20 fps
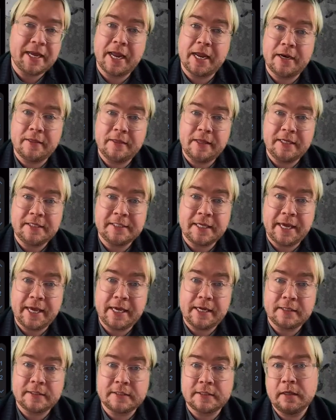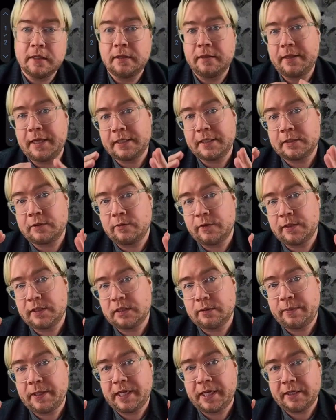And in this case, that's going to
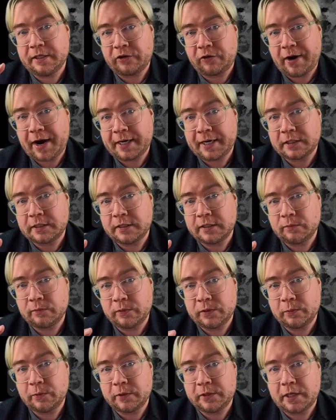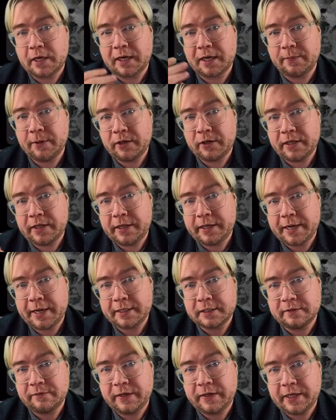be interactions, which we'll talk about in the
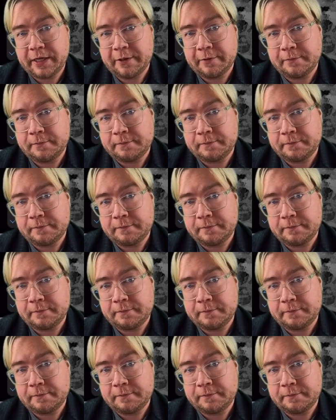next video.